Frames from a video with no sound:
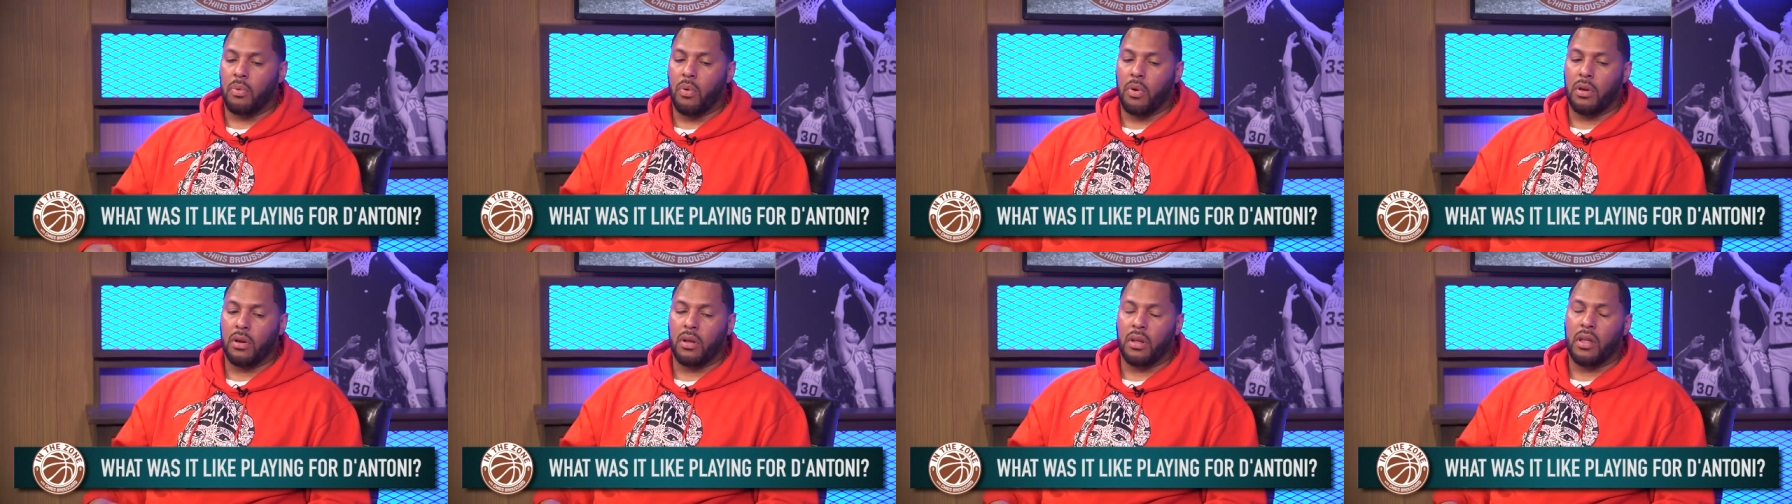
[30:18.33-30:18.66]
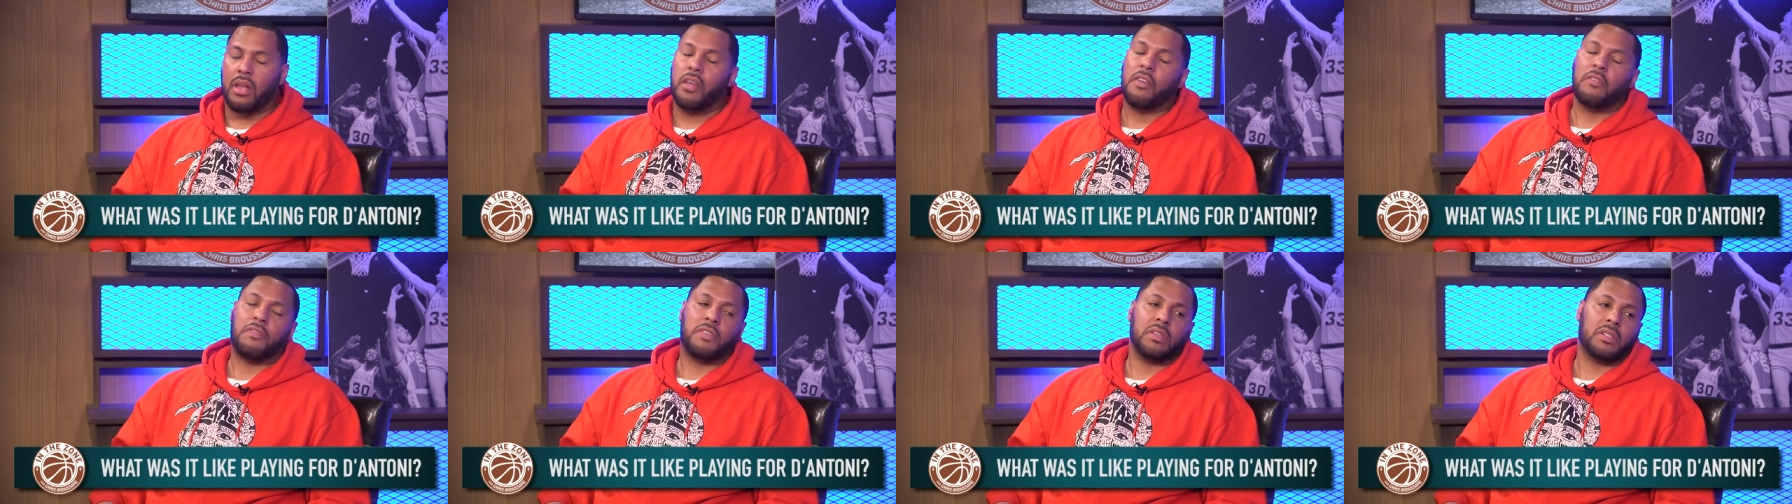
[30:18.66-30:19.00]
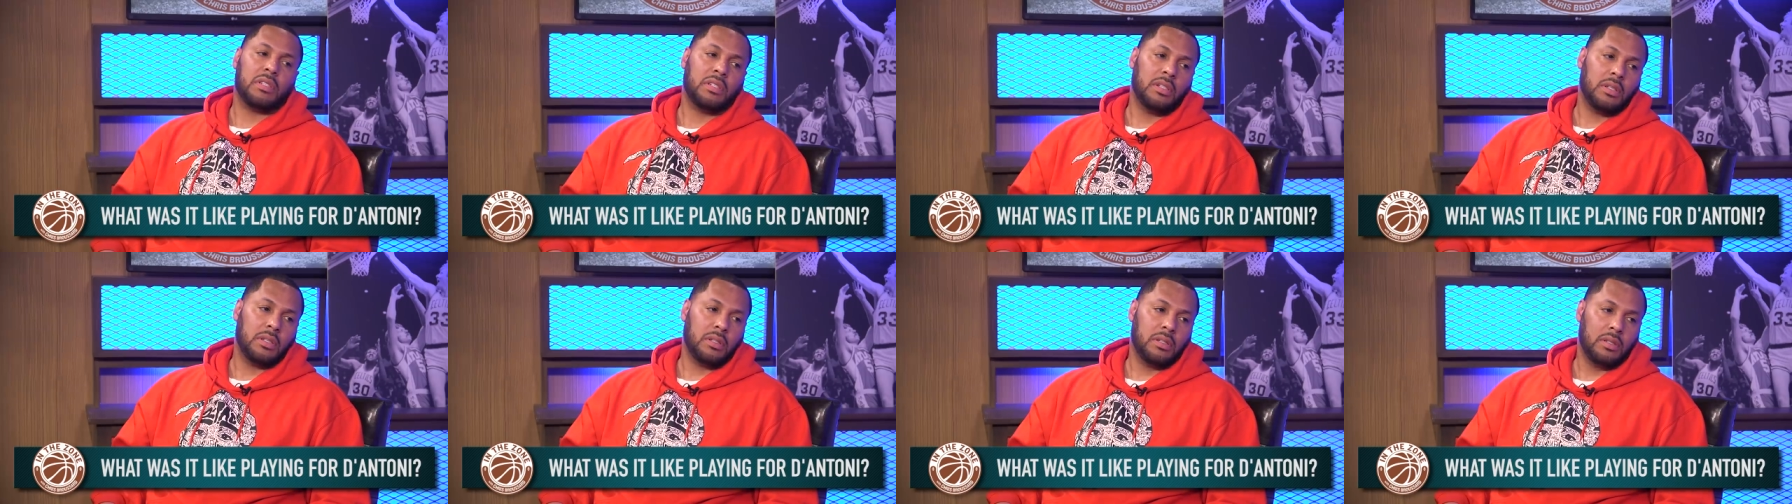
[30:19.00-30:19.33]
point of
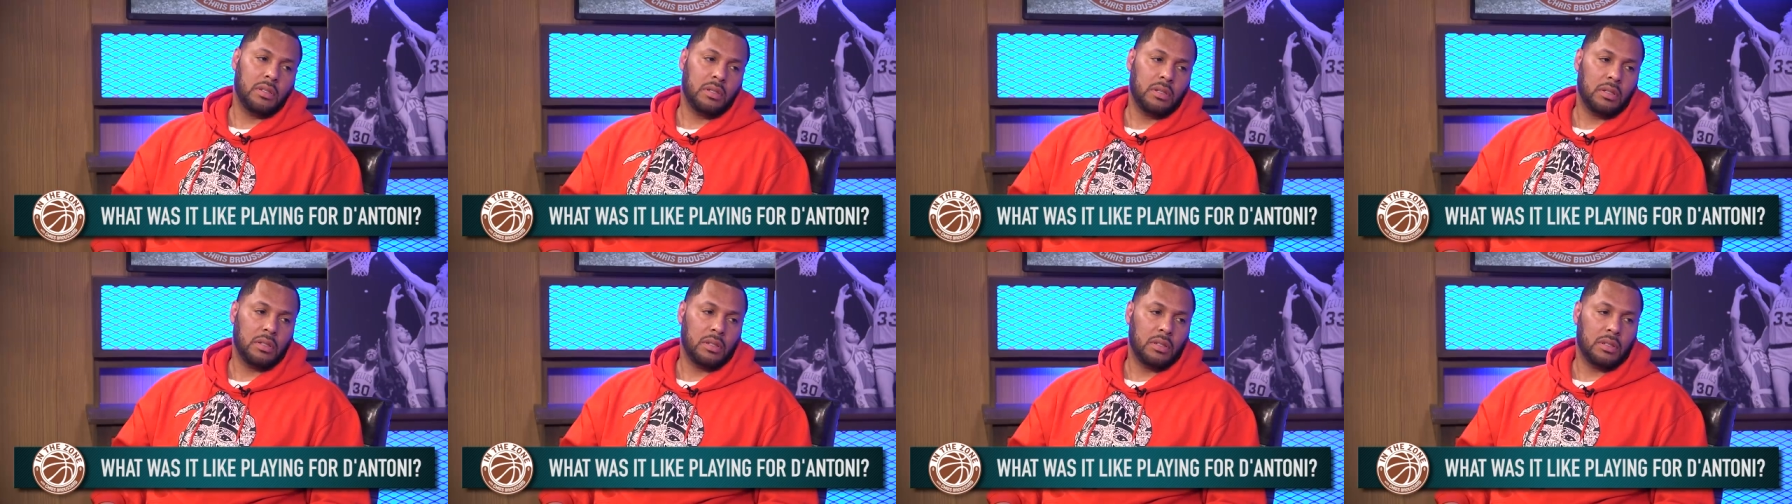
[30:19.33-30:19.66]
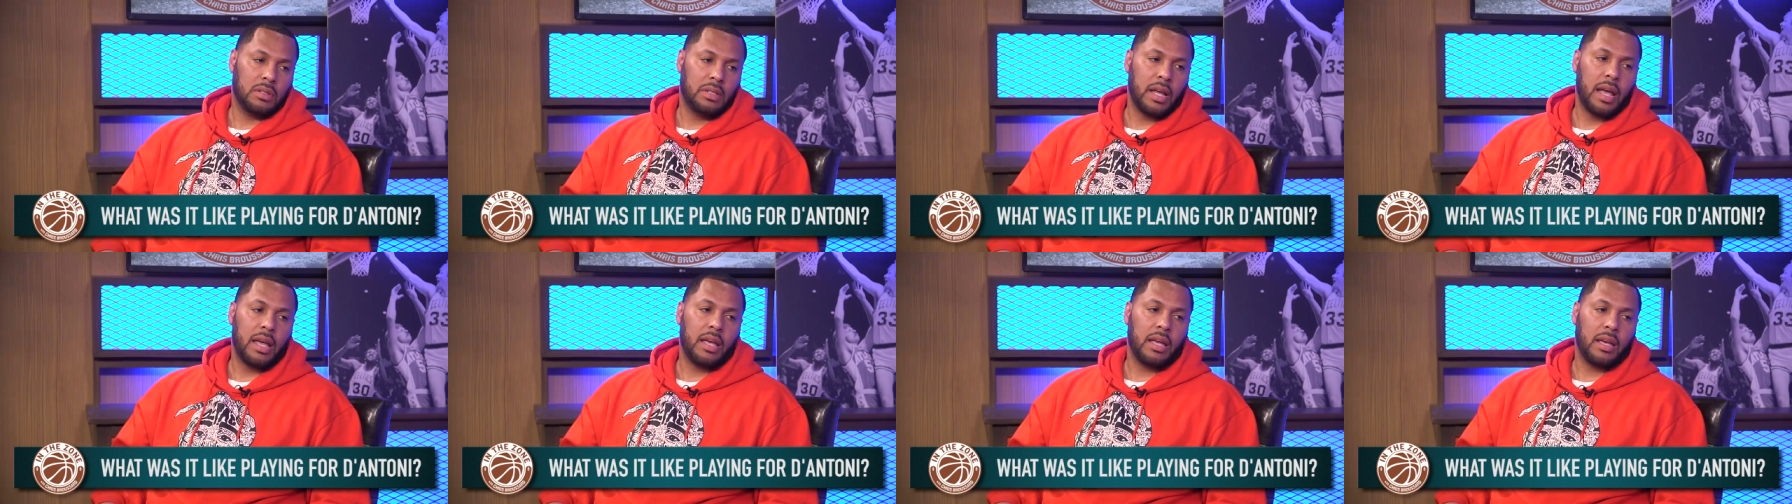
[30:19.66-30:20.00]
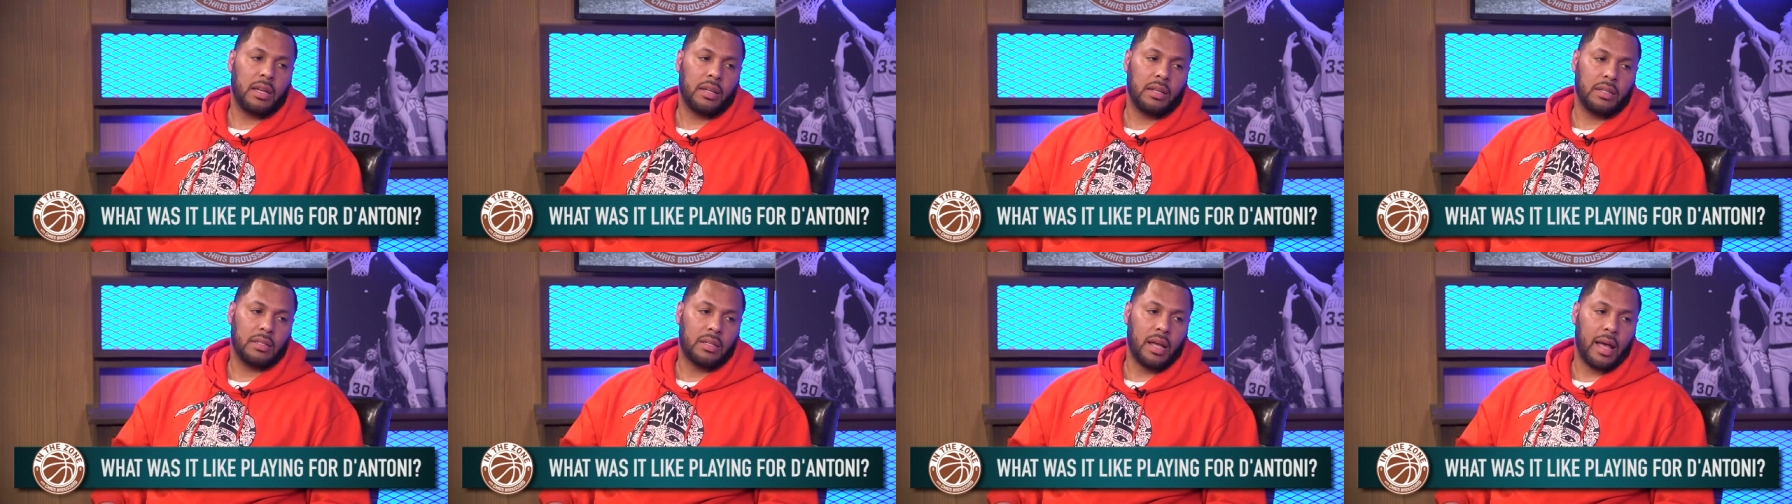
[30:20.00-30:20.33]
emphasis day
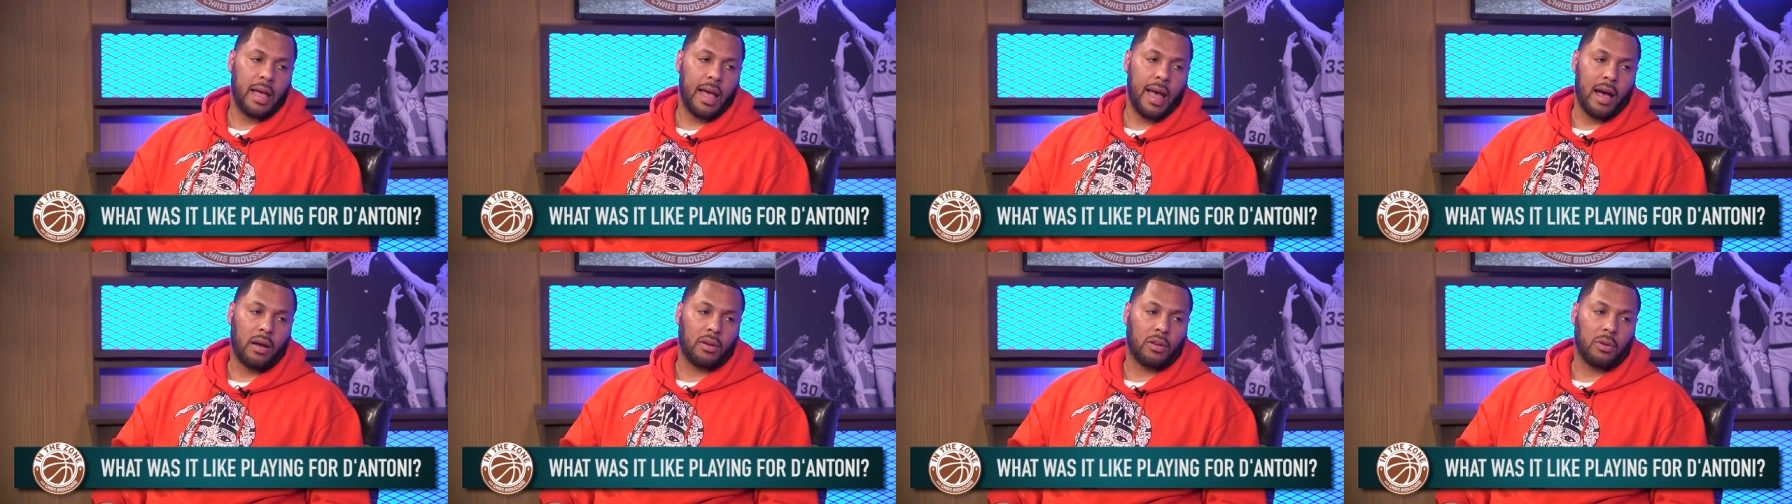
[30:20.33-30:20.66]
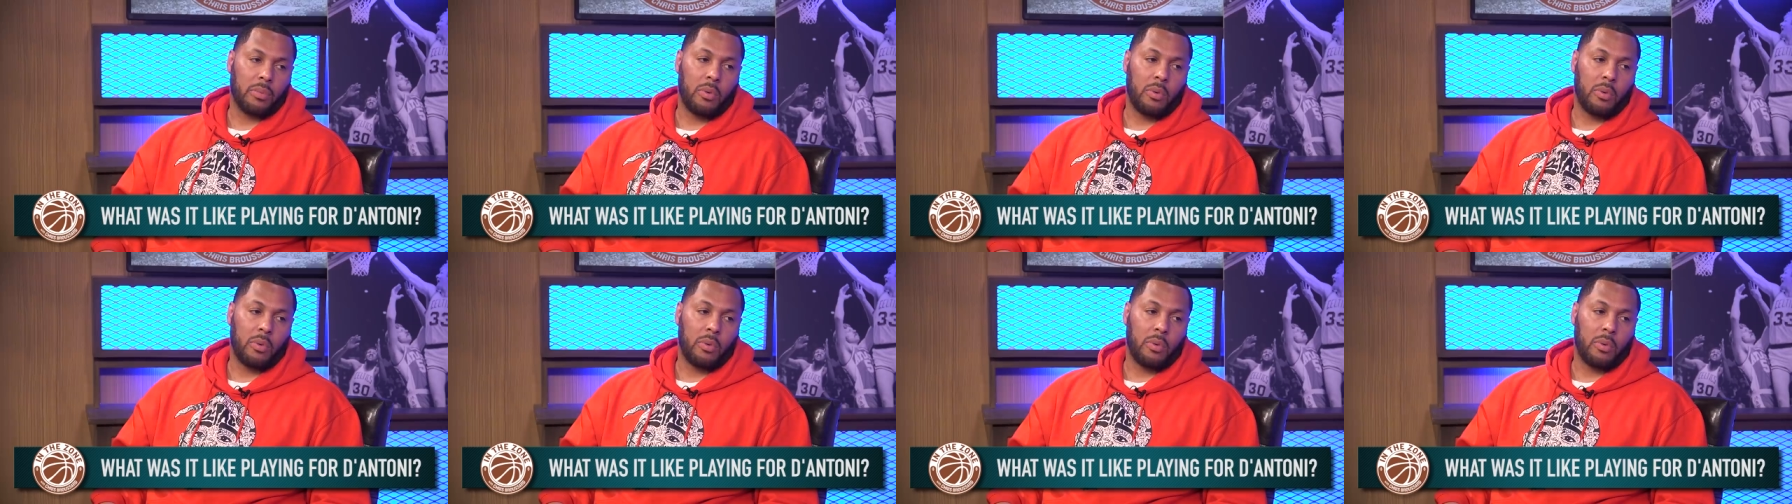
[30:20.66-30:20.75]
in and day out.